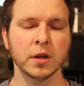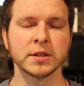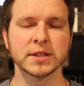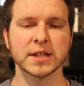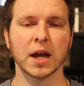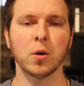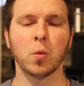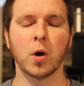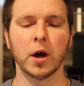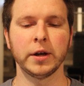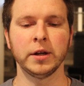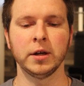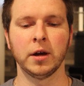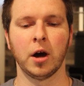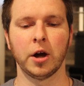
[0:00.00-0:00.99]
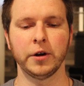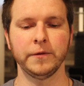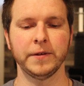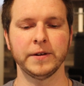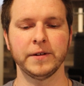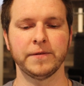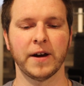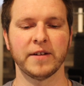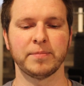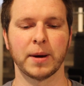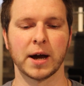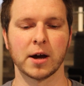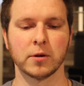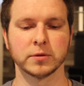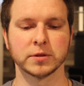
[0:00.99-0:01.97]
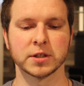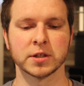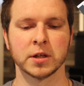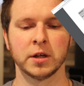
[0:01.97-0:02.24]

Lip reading: set 1, 155 pounds,